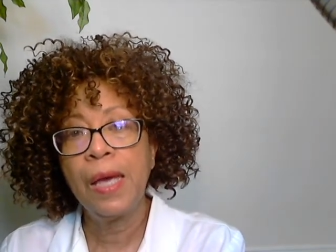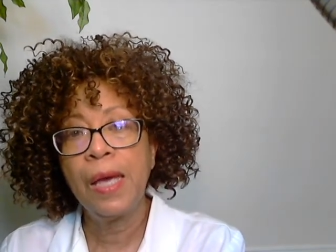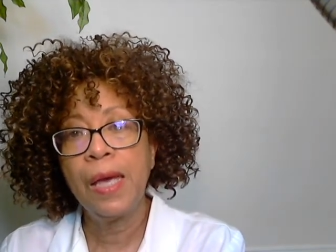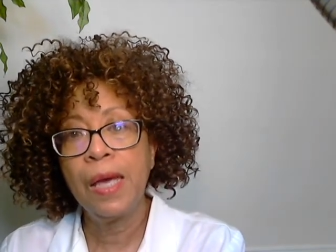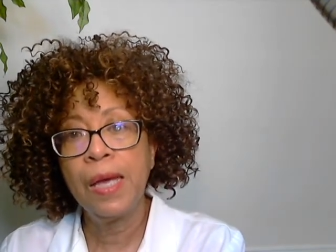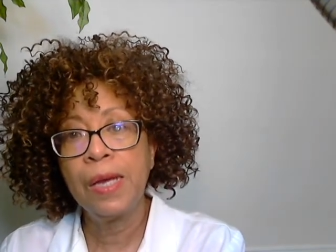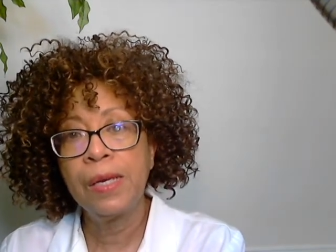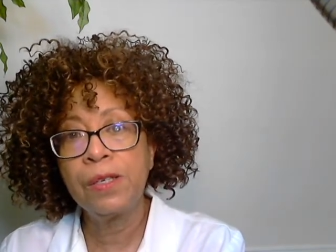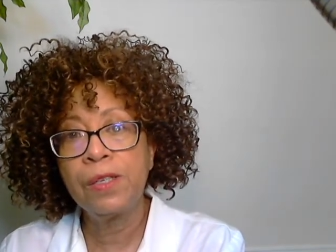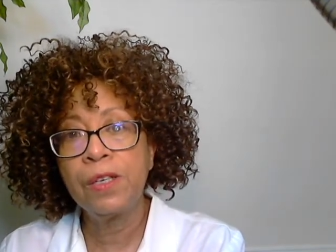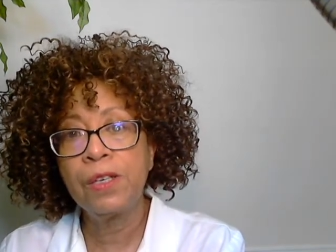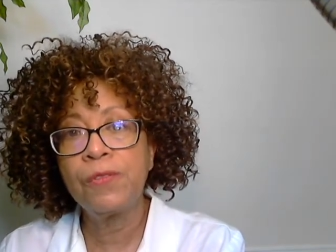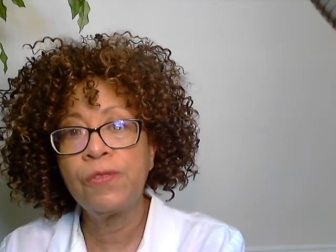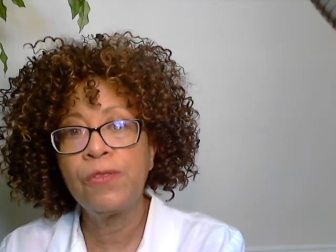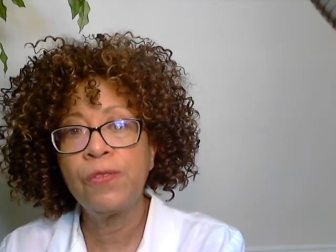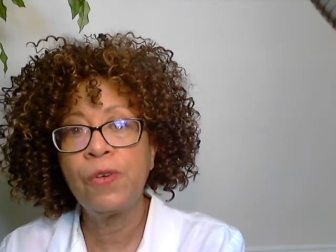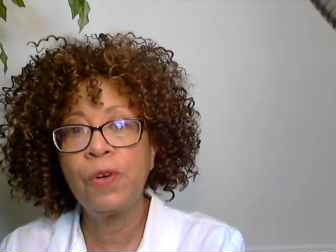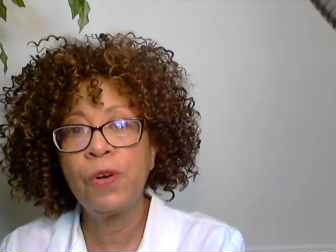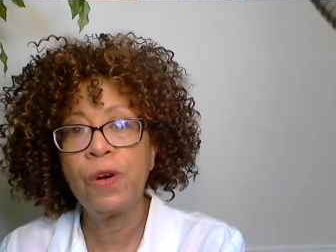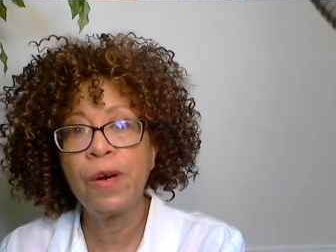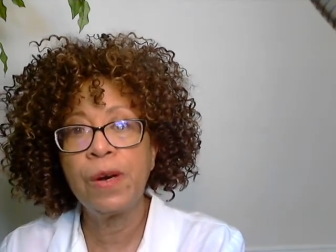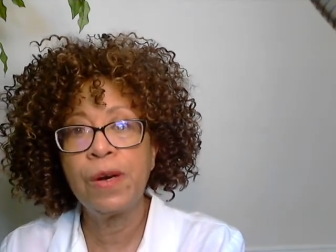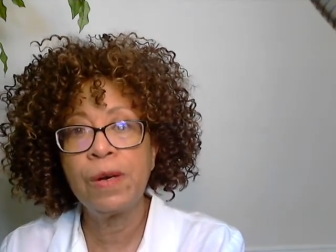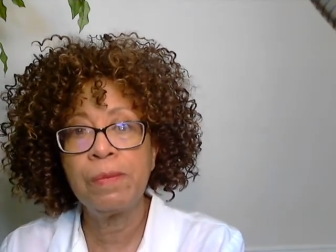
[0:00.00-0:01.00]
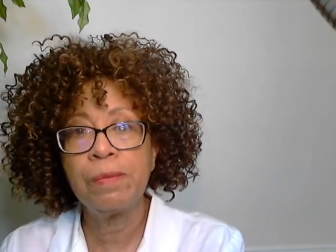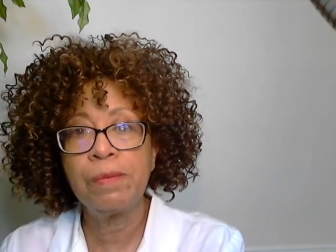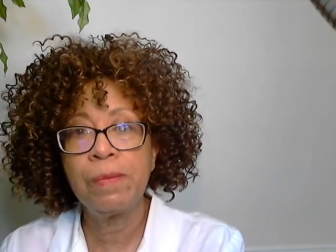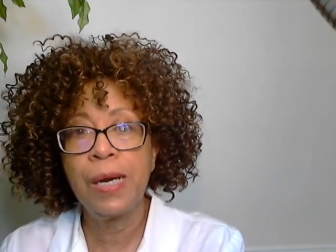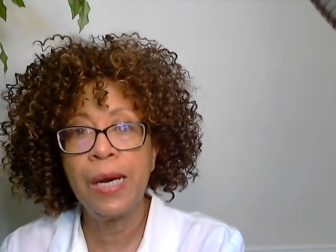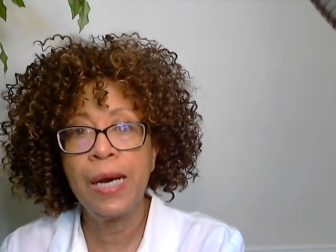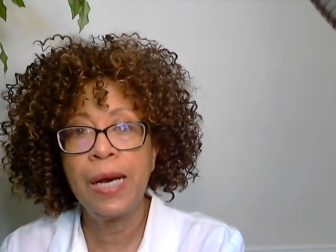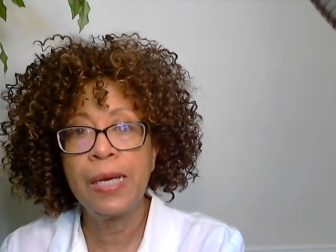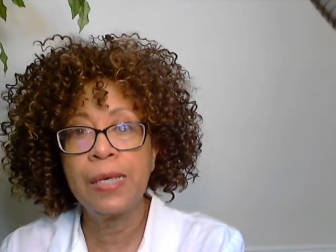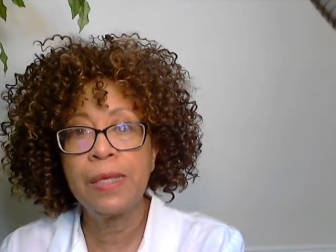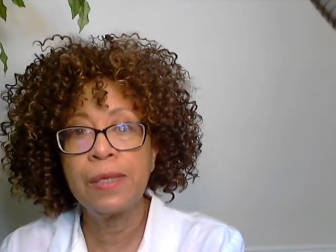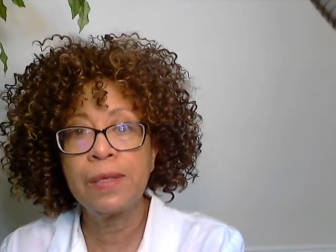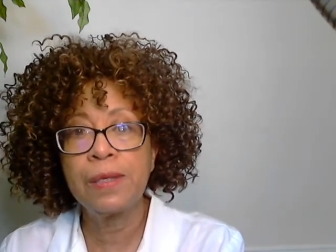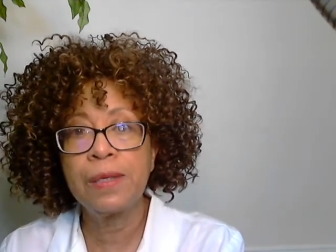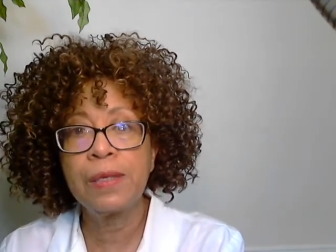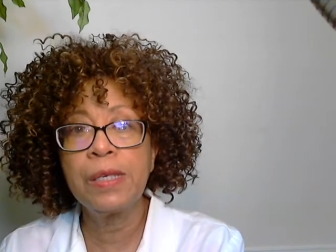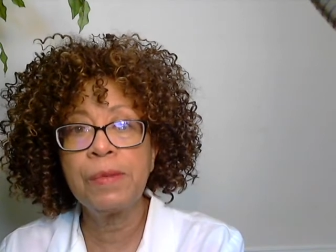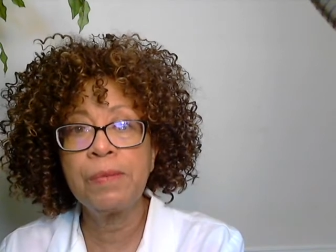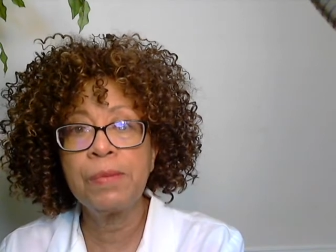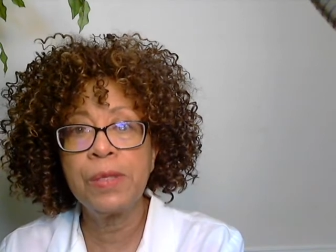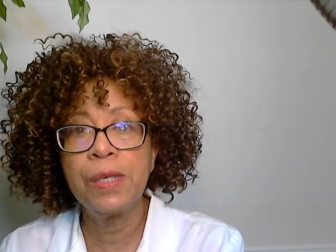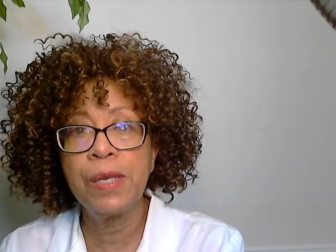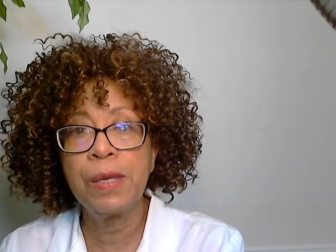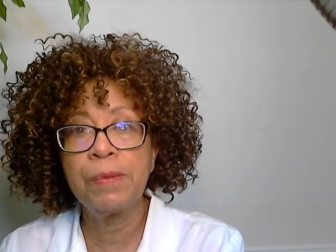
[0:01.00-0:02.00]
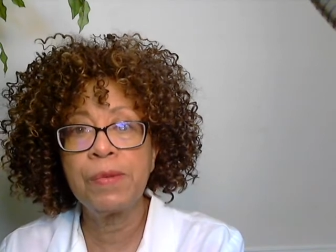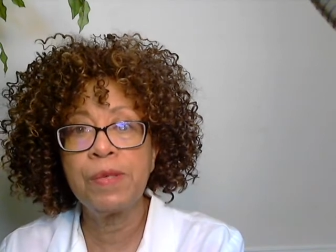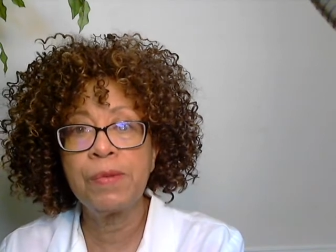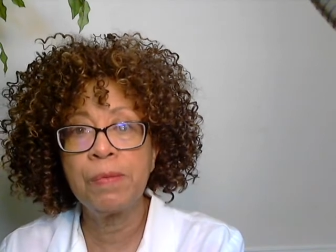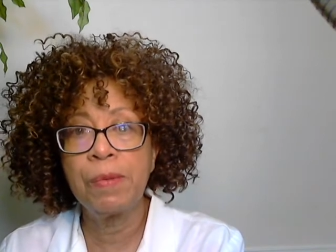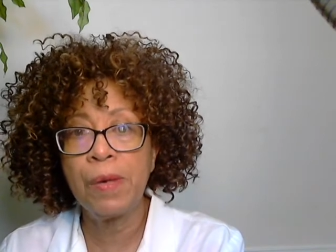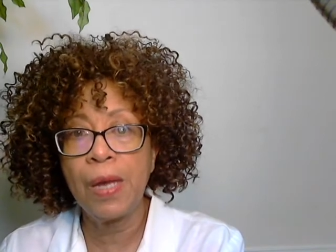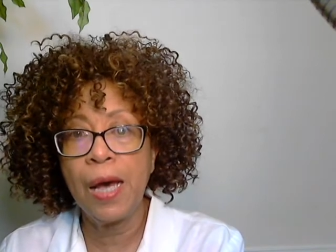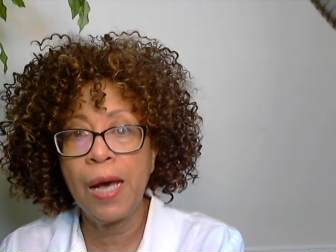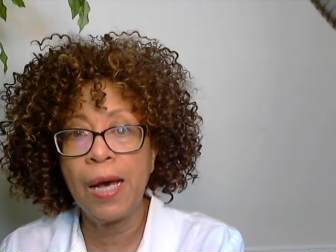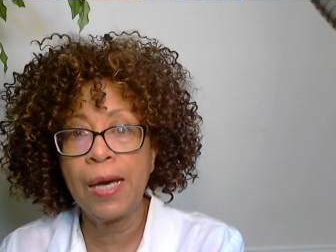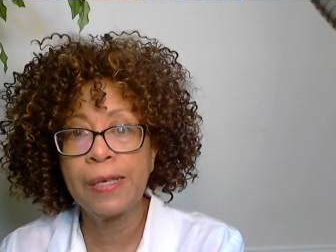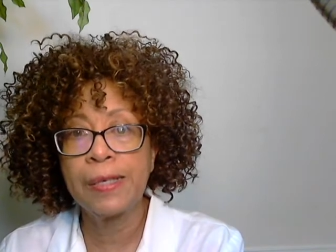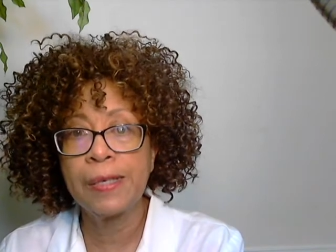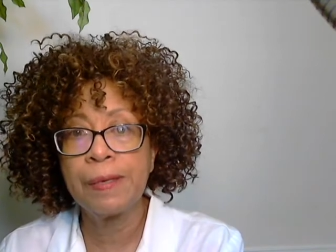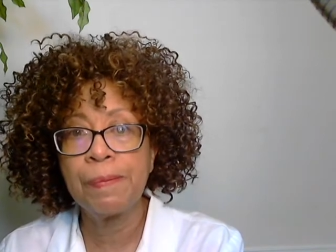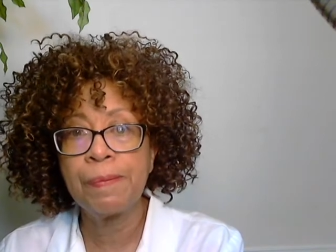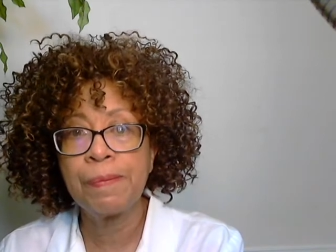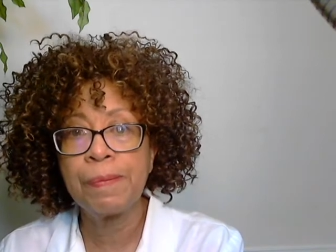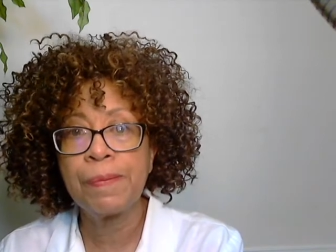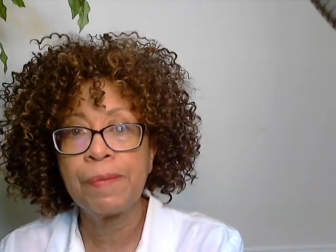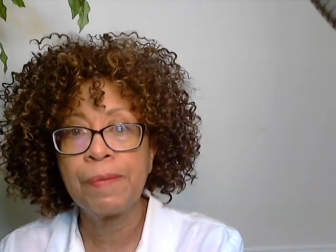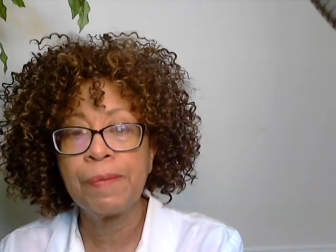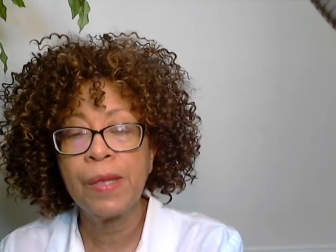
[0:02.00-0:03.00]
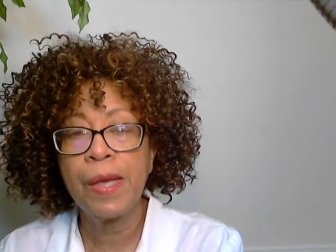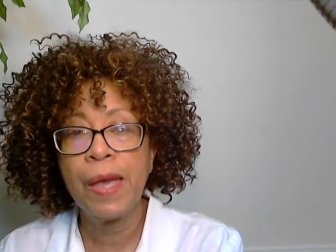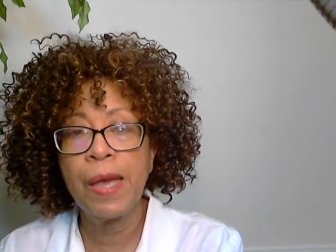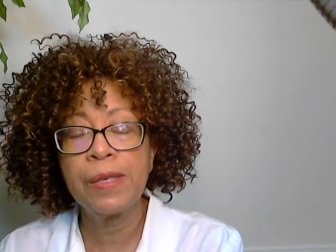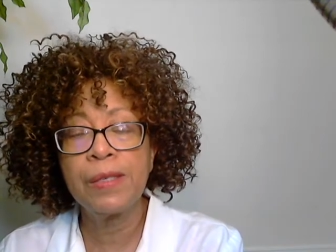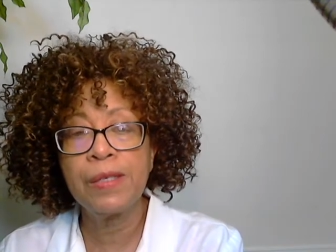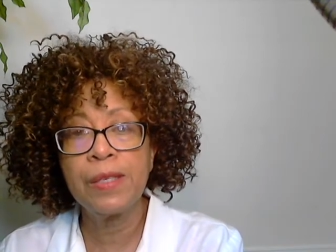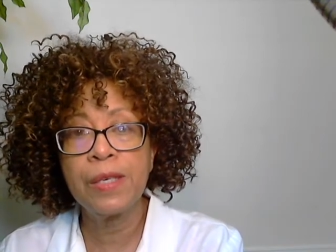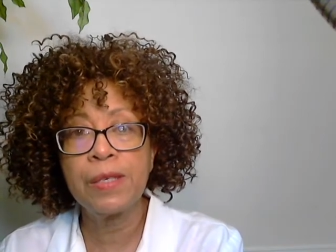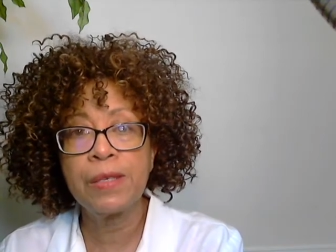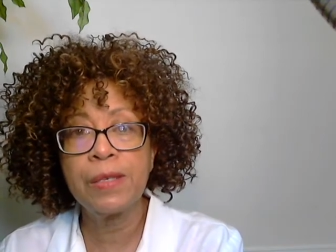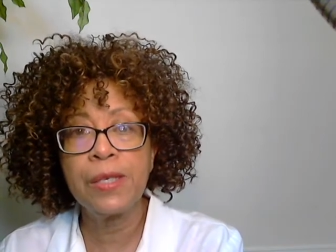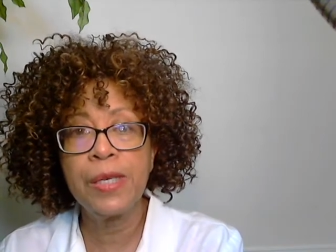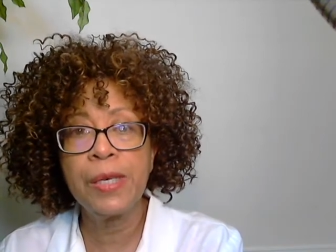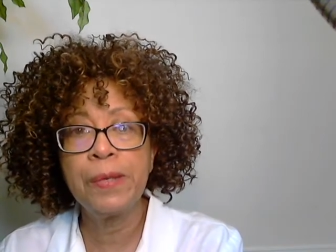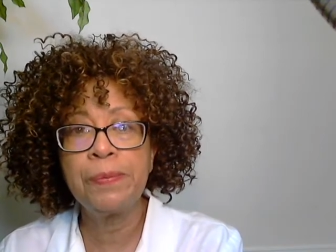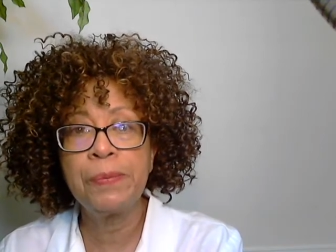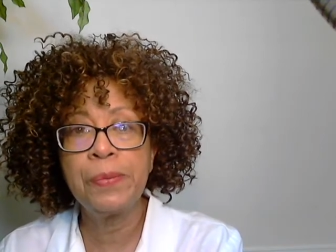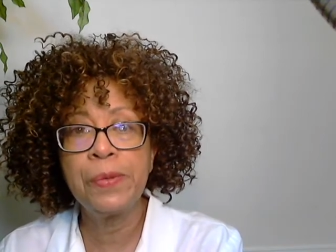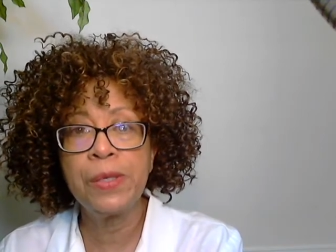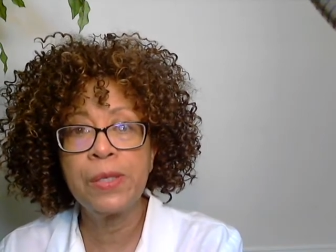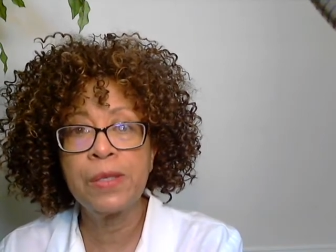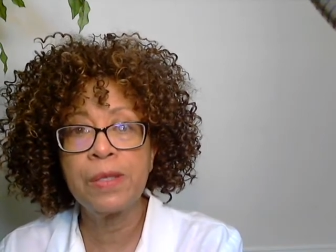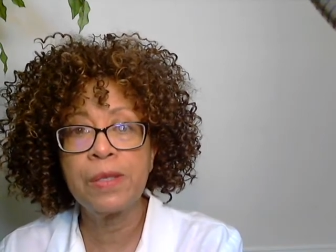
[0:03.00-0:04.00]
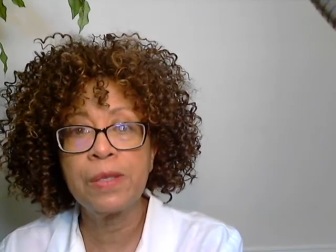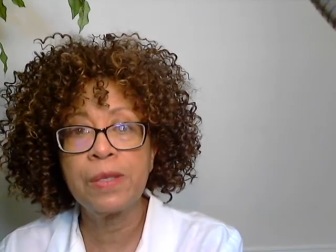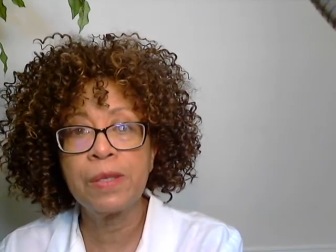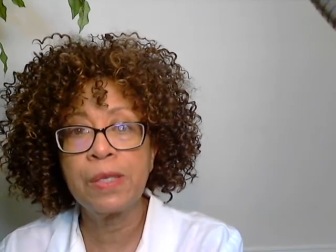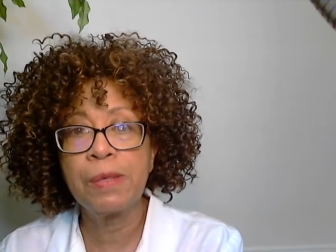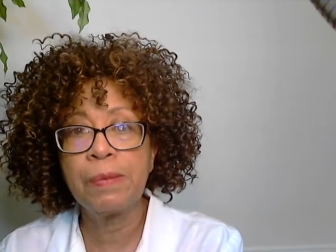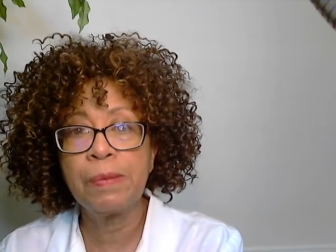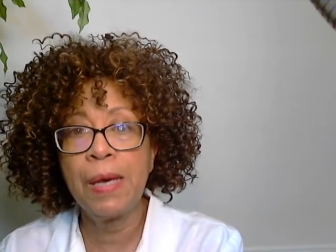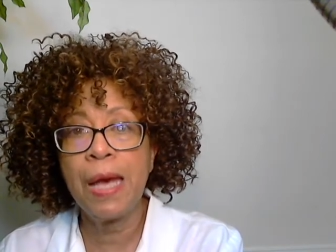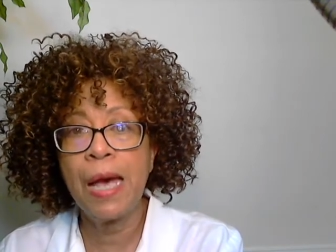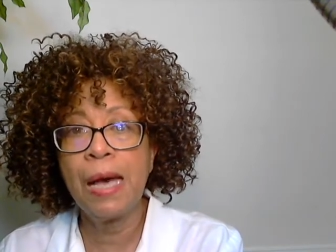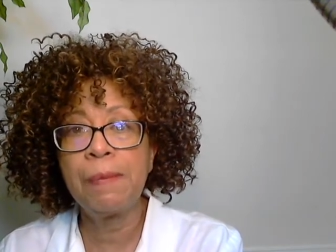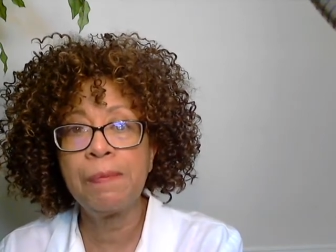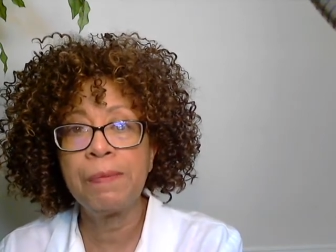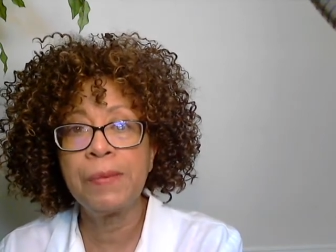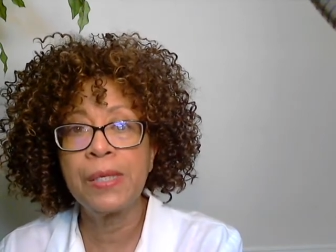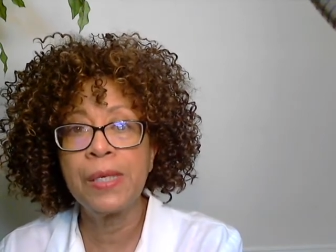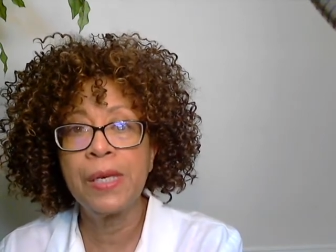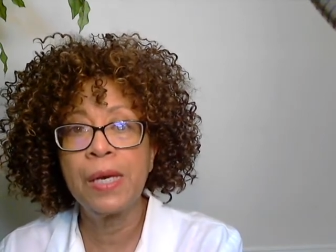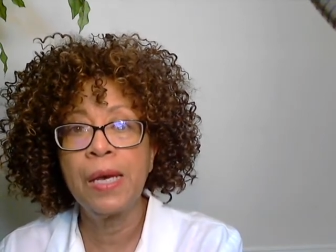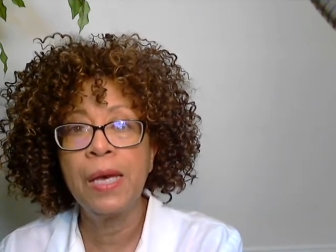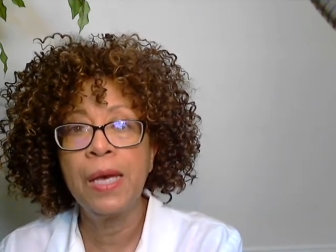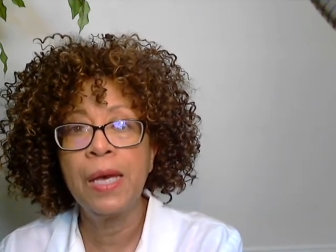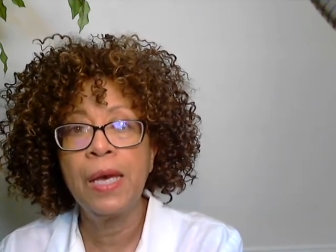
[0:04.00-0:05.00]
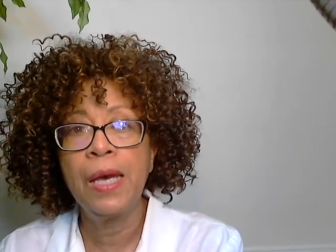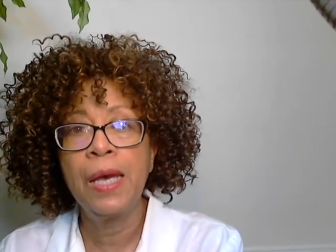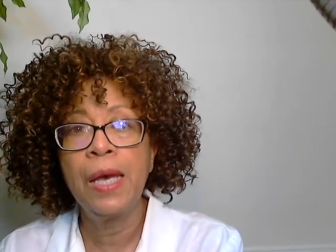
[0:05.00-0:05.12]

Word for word: and look for my sleep tips blog and just input sleep apnea,